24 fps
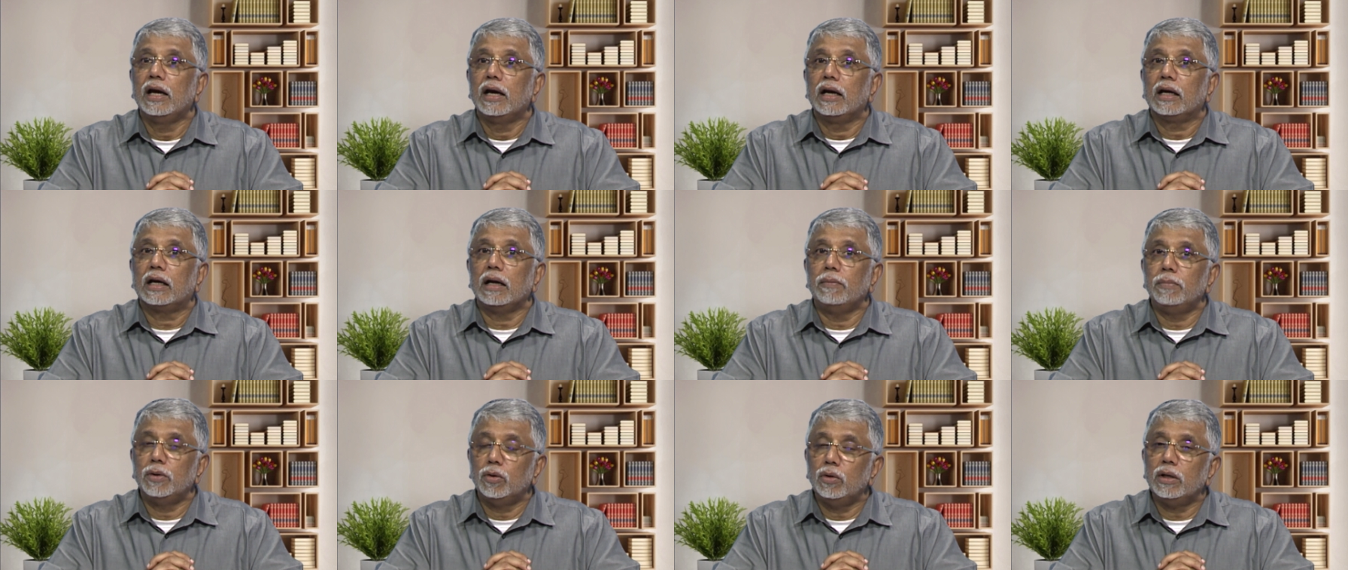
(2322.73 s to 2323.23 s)

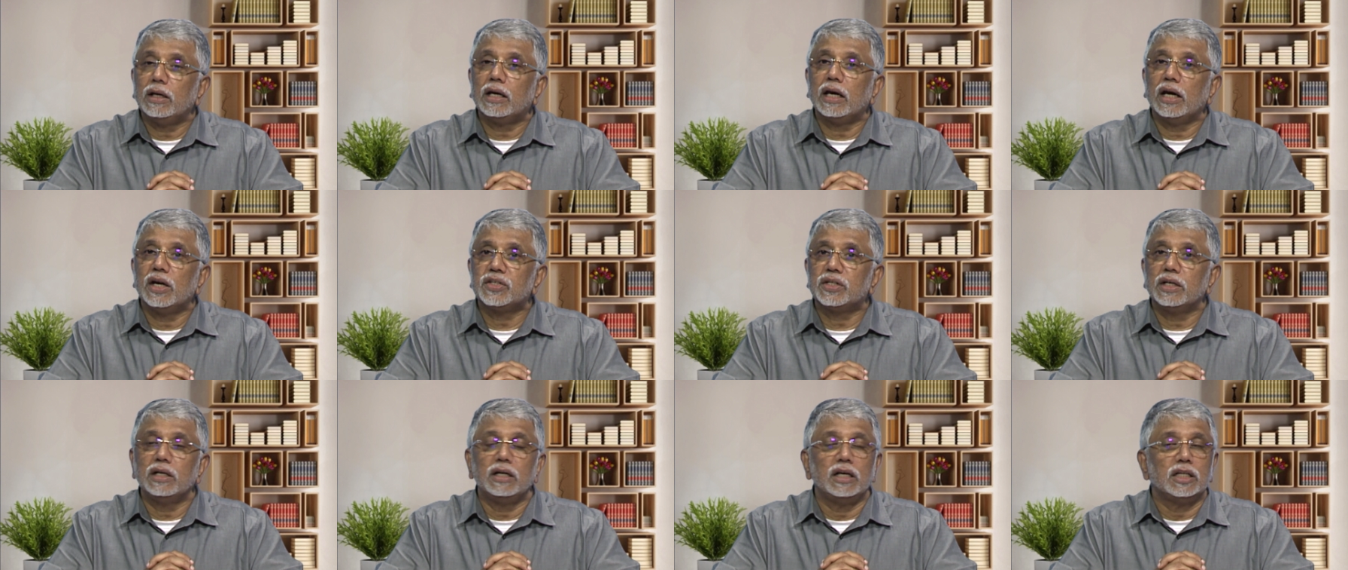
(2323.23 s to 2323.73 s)

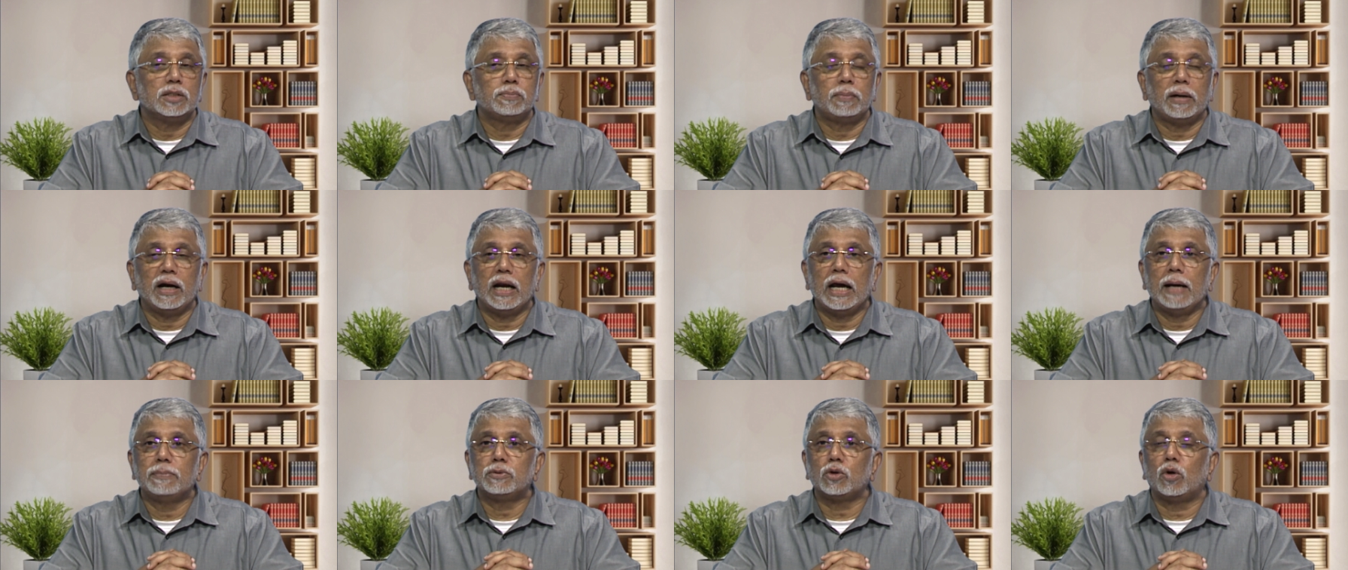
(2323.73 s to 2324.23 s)
communication is
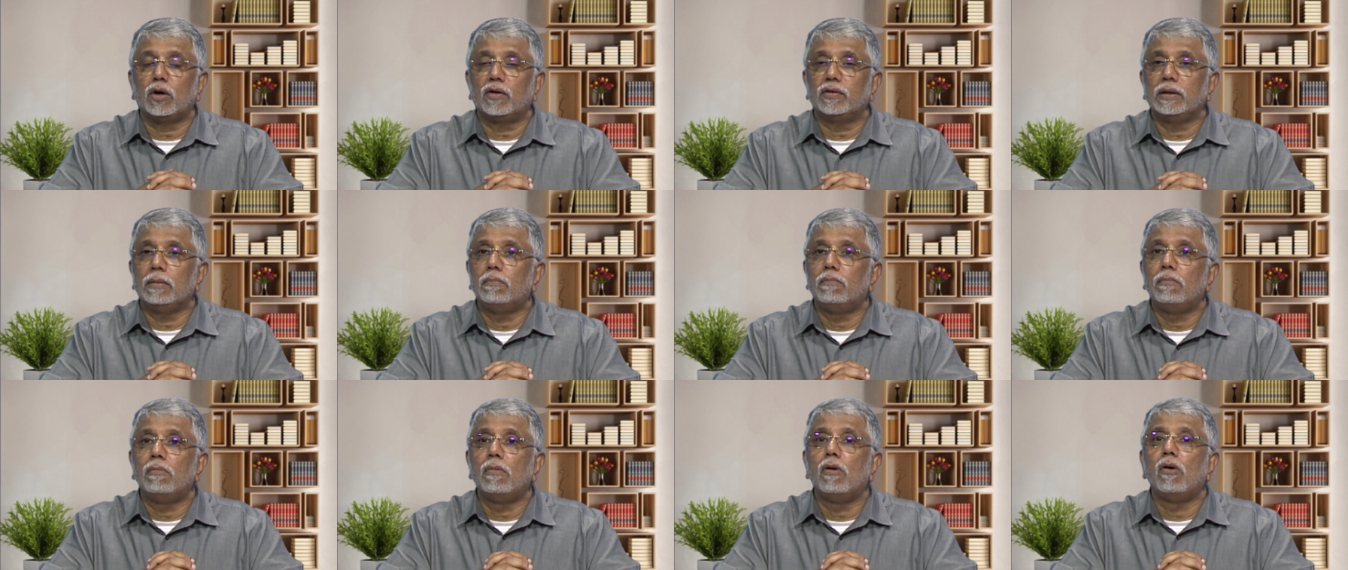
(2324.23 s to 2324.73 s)
perhaps one of the
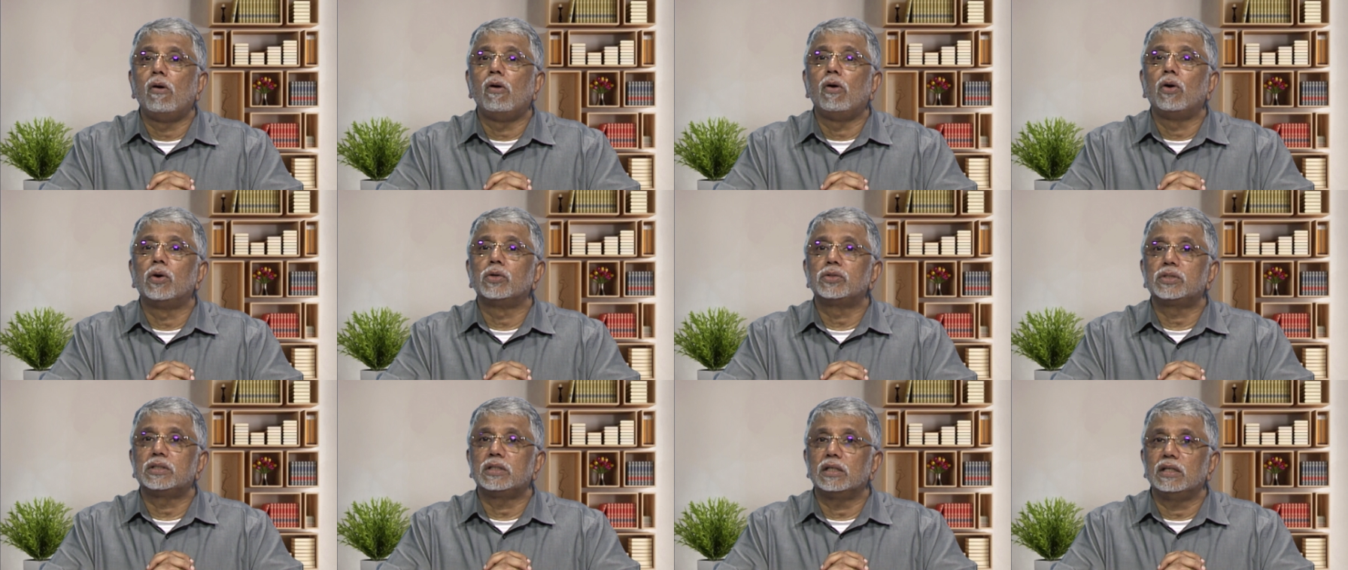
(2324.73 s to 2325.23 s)

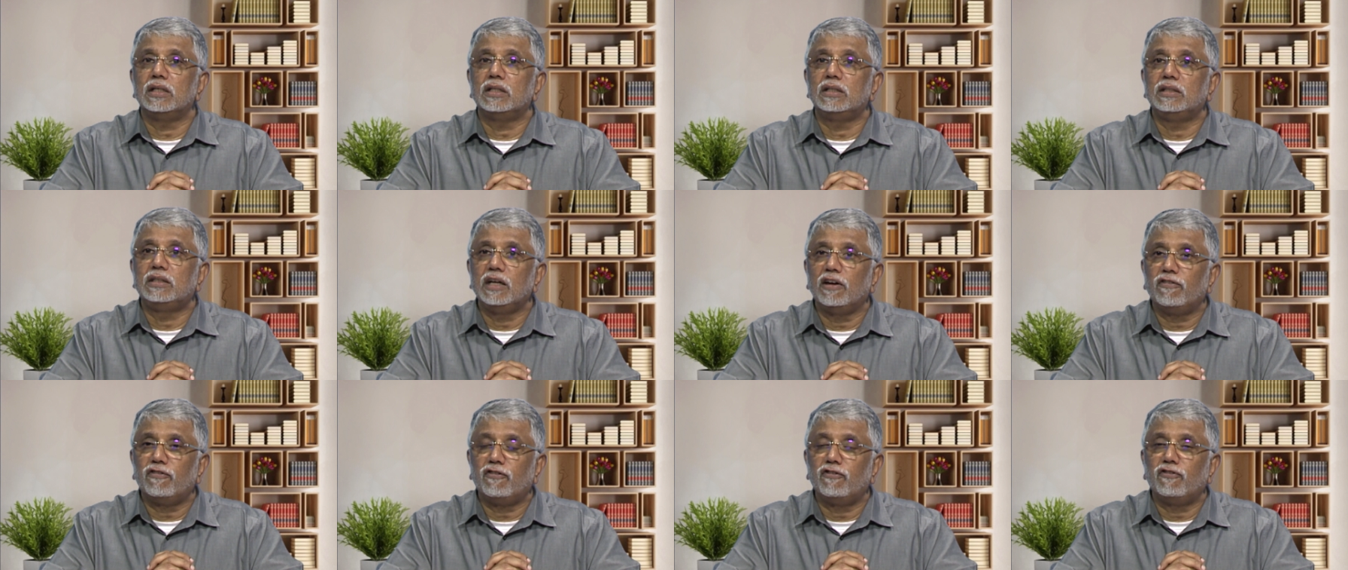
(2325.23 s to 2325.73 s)
most
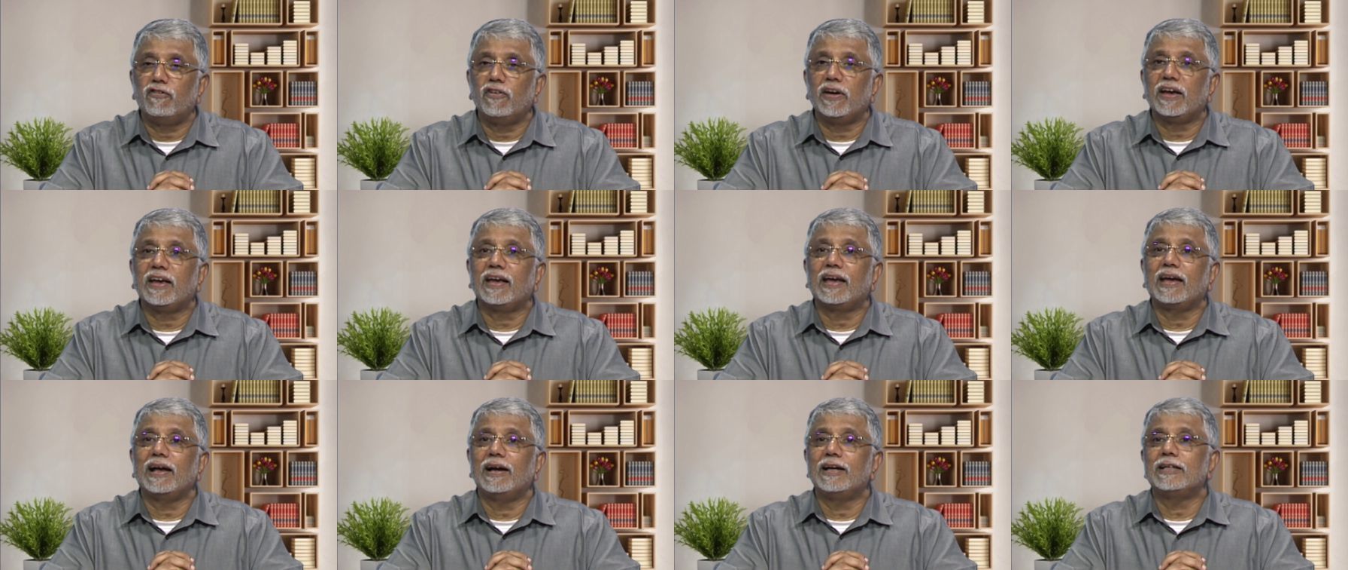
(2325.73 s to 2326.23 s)

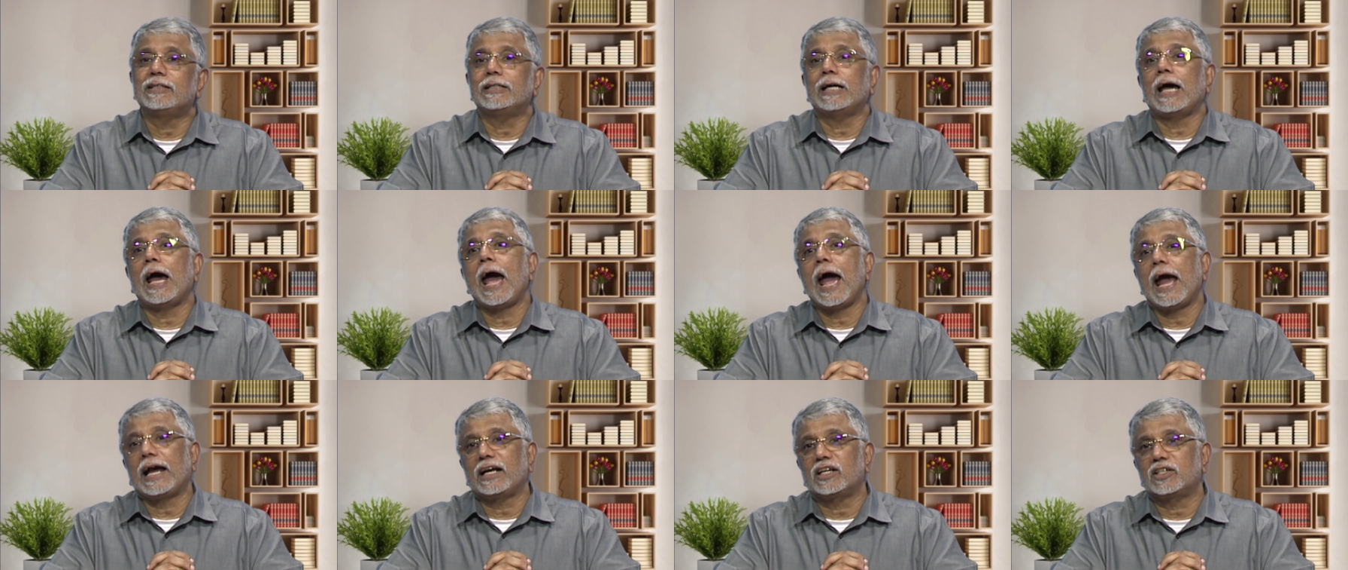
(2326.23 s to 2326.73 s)
difficult
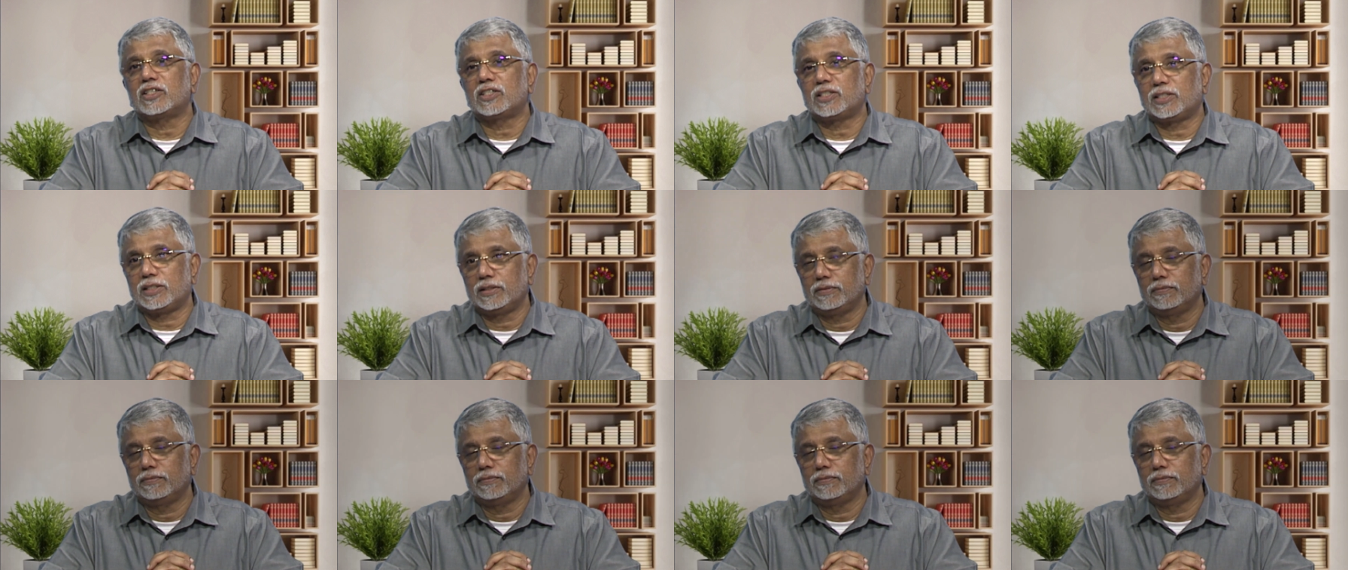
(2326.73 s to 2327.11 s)
acts.